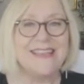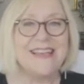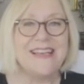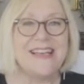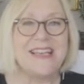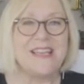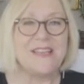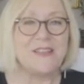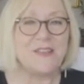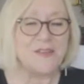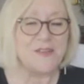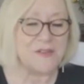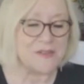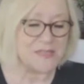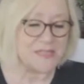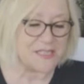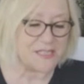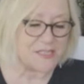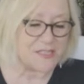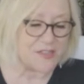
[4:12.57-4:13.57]
It
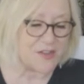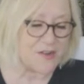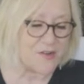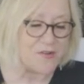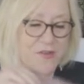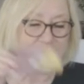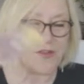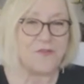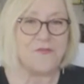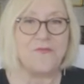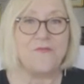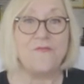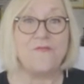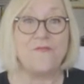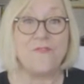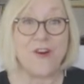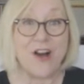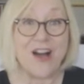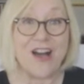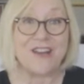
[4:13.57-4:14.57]
looks as though you
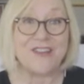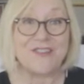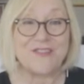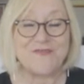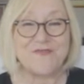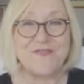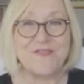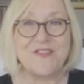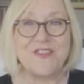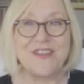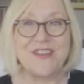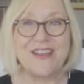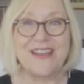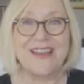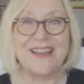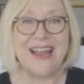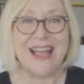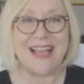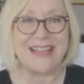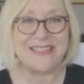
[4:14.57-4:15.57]
fought for the
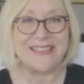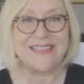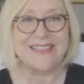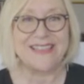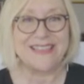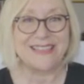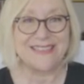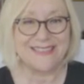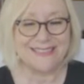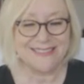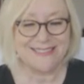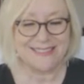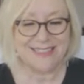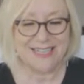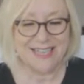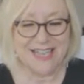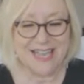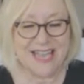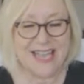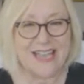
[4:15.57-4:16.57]
connection.
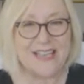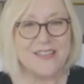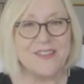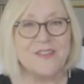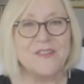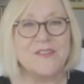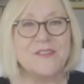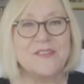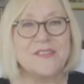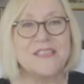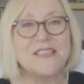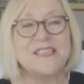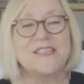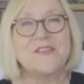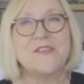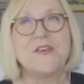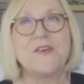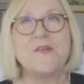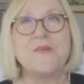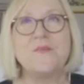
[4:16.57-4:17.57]
It looks as
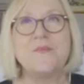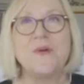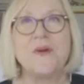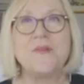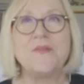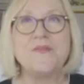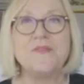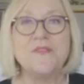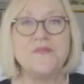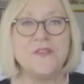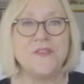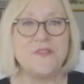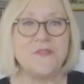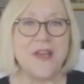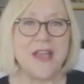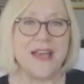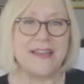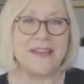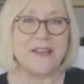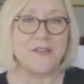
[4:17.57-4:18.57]
though both of you
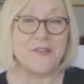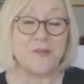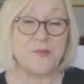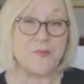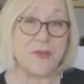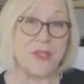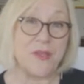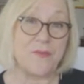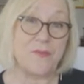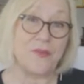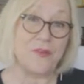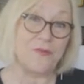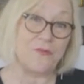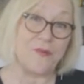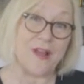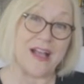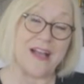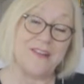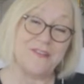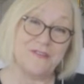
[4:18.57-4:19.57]
had other people
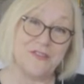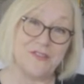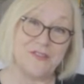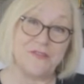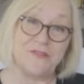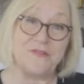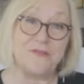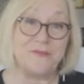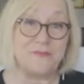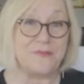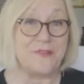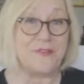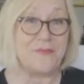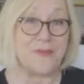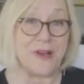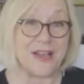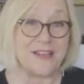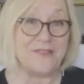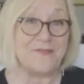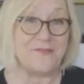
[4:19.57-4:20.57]
around you whom you
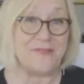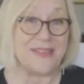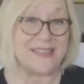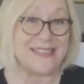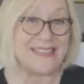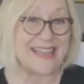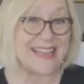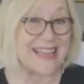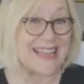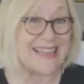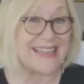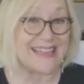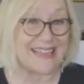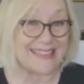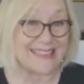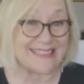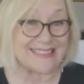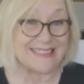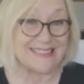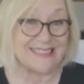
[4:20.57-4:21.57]
might have been
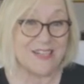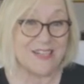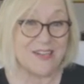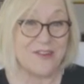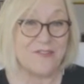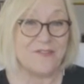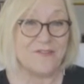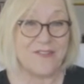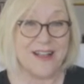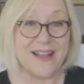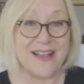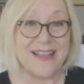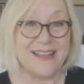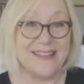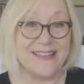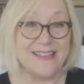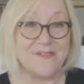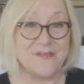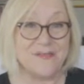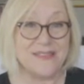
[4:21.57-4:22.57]
dating. Right?
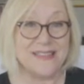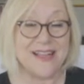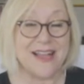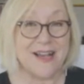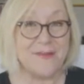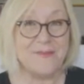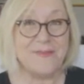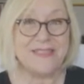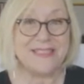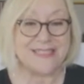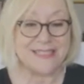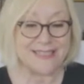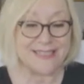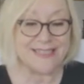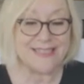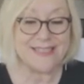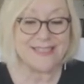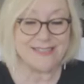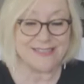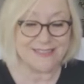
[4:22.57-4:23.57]
There was
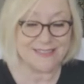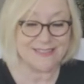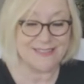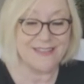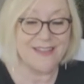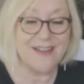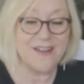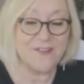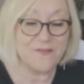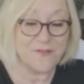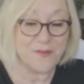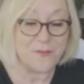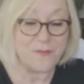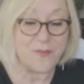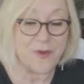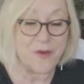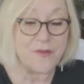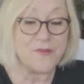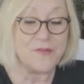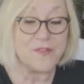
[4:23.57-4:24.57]
competition for
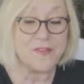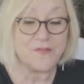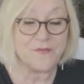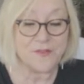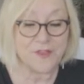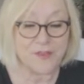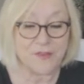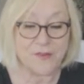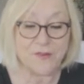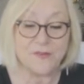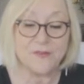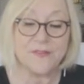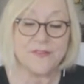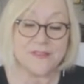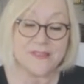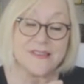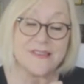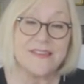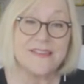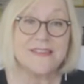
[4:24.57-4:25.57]
both of you.
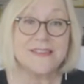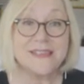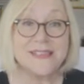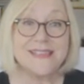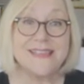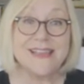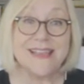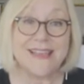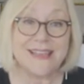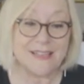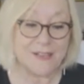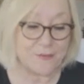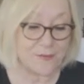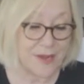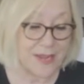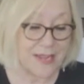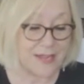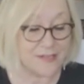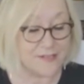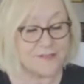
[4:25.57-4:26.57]
They're a little sneaking
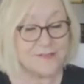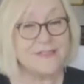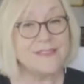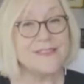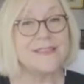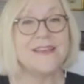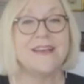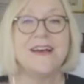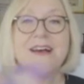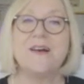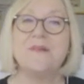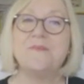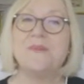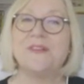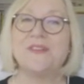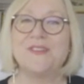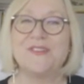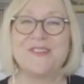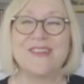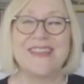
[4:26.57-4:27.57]
around,
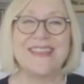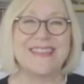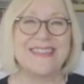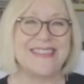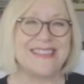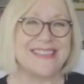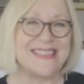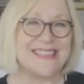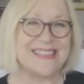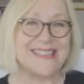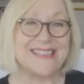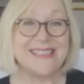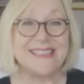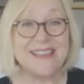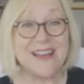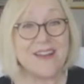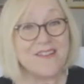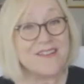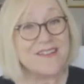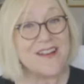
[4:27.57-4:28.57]
but look at this. The
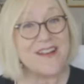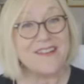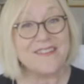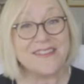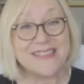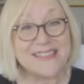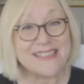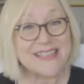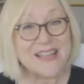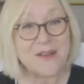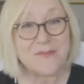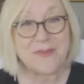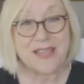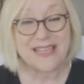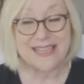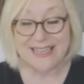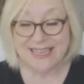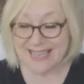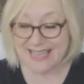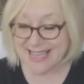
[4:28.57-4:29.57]
Star card is coming
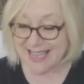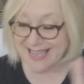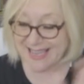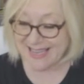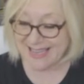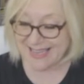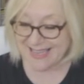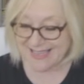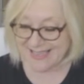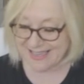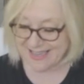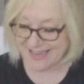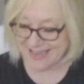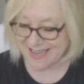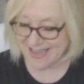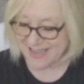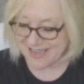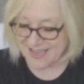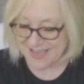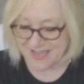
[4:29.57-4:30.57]
in again.
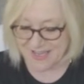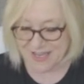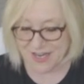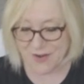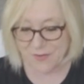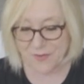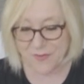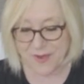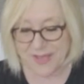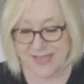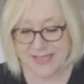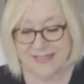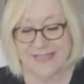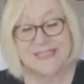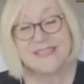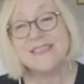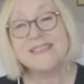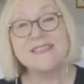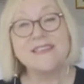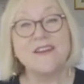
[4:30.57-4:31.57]
You know, when we get the
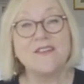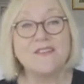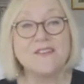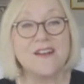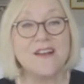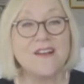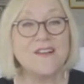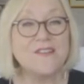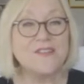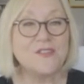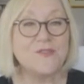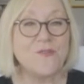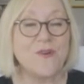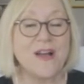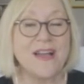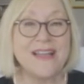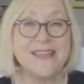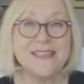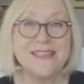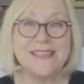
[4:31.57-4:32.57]
Star card
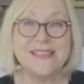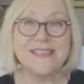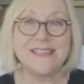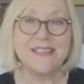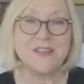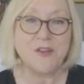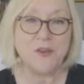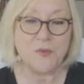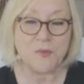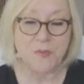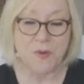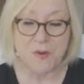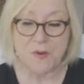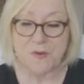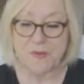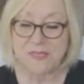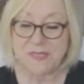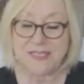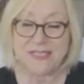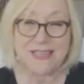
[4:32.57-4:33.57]
twice, it's in your
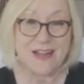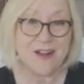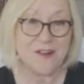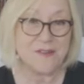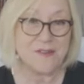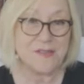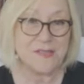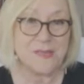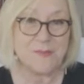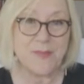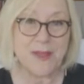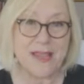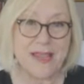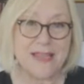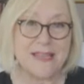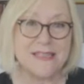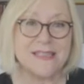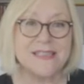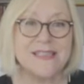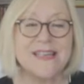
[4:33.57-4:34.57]
person's heart
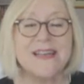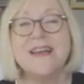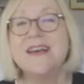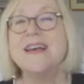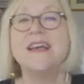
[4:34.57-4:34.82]
space.